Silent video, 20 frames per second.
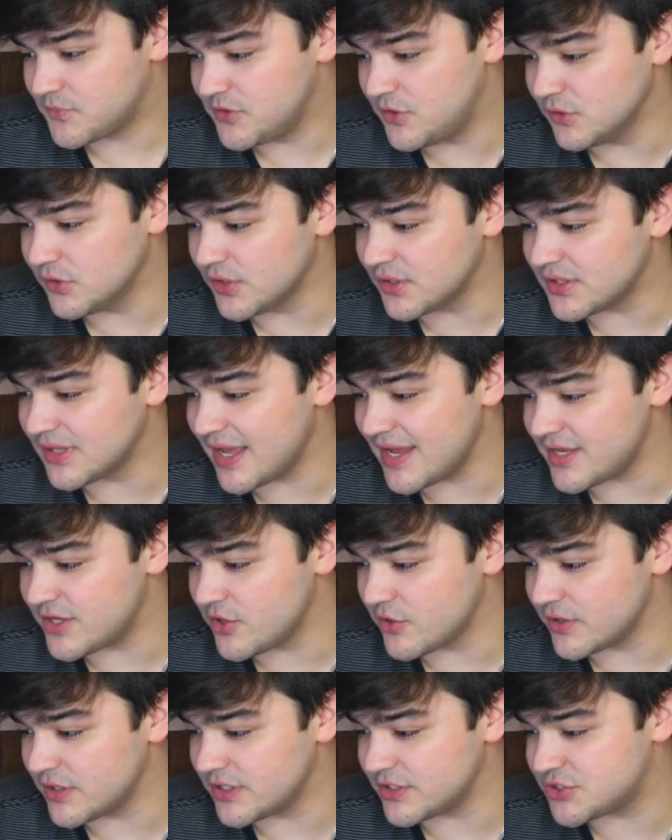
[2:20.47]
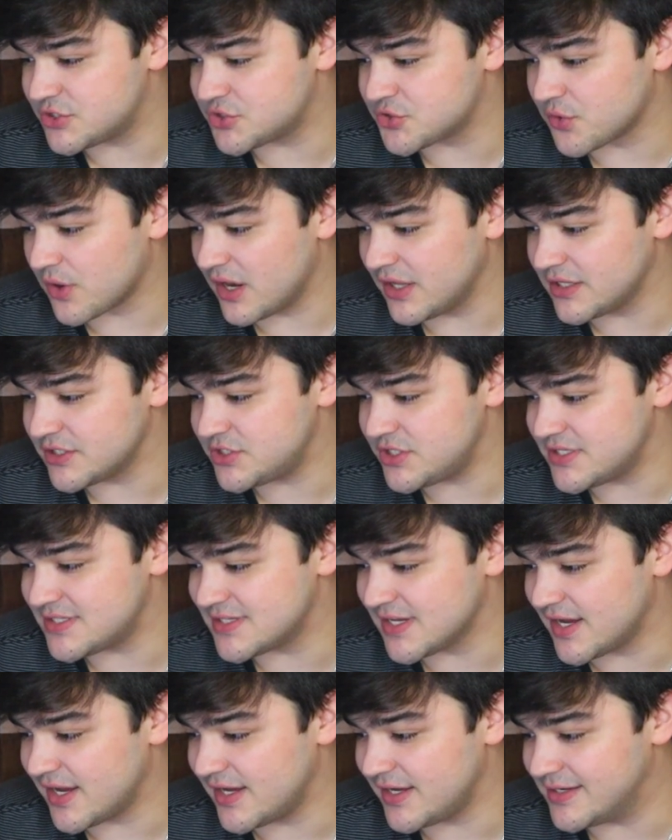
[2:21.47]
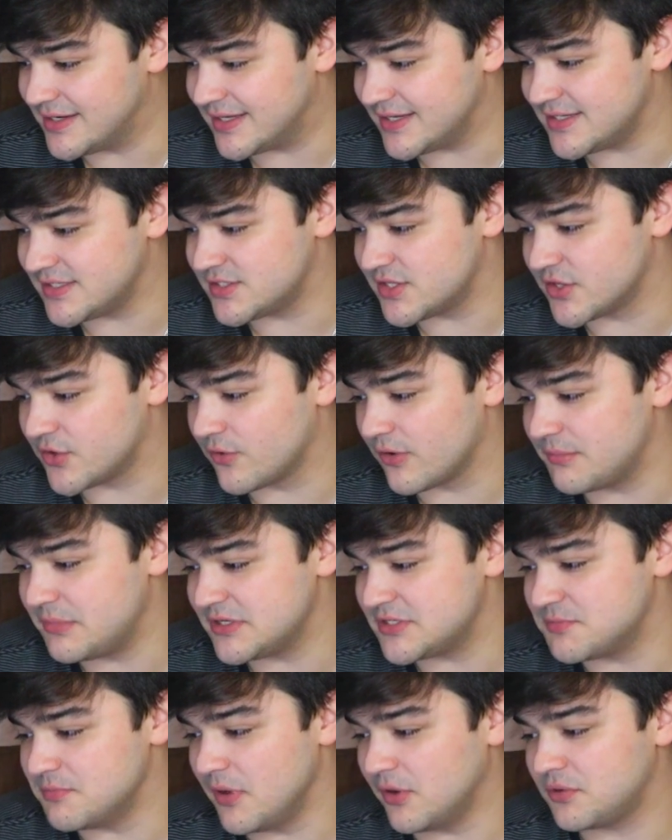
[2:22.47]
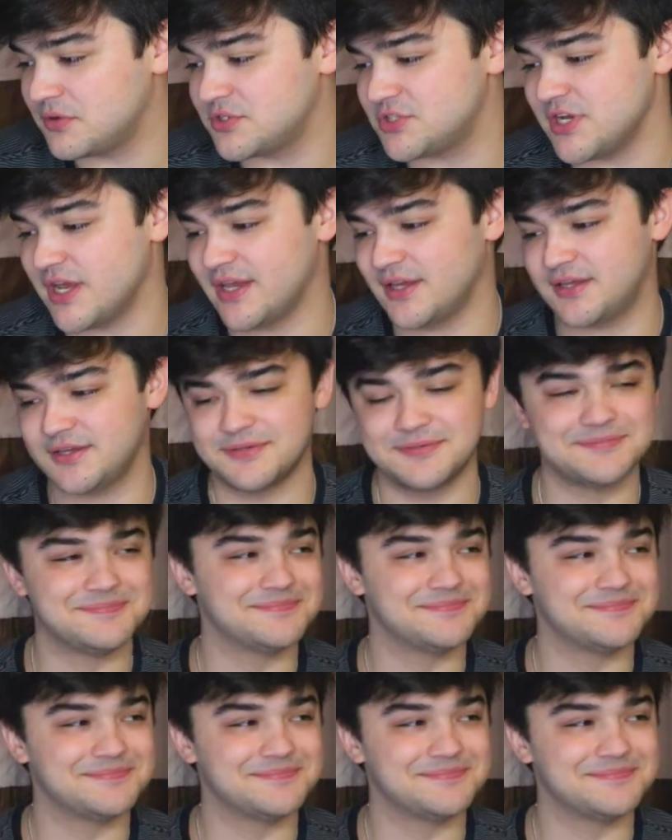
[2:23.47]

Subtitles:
You look like your astrology sign is the Grimace milkshake.